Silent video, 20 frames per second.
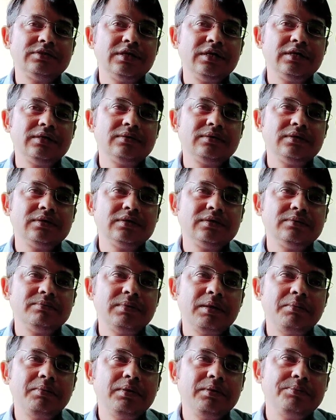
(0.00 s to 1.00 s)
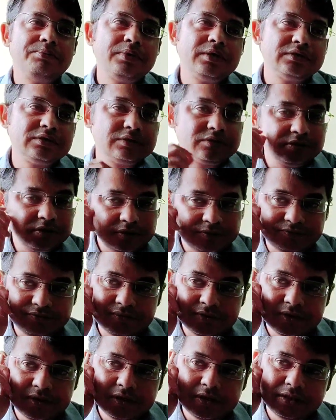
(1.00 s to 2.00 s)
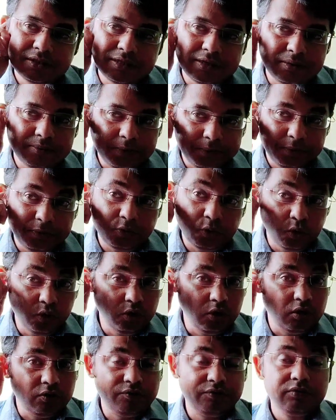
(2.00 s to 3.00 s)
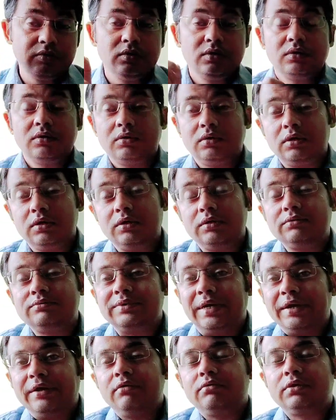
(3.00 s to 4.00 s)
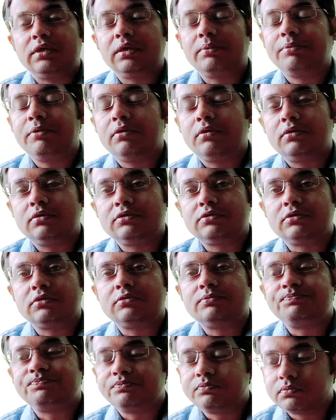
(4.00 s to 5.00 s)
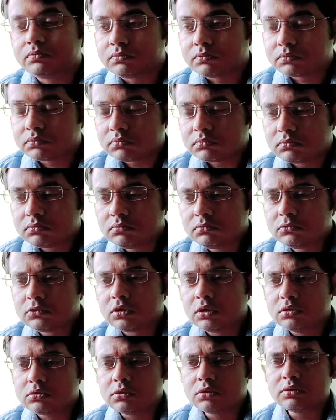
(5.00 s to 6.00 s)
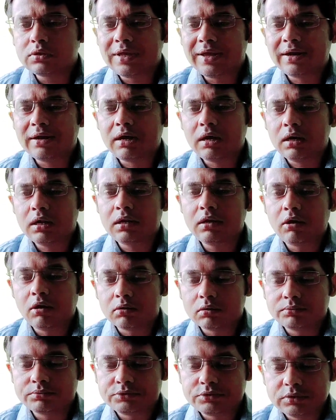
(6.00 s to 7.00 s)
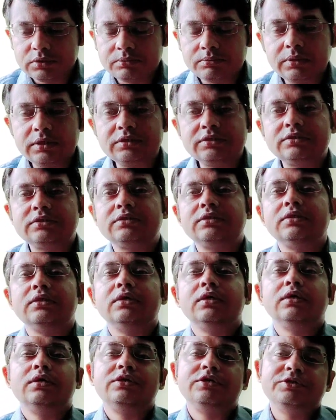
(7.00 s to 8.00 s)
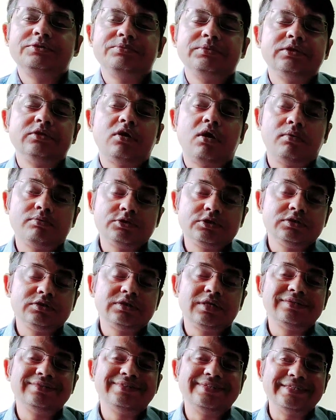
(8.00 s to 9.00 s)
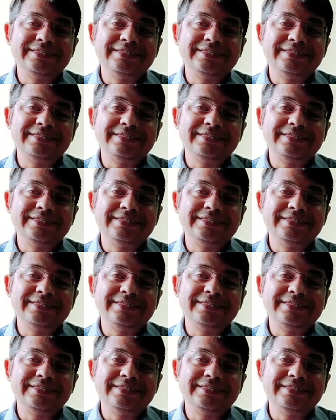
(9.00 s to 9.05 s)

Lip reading: there may be role of radiotherapy also. So there are a lot of treatment options are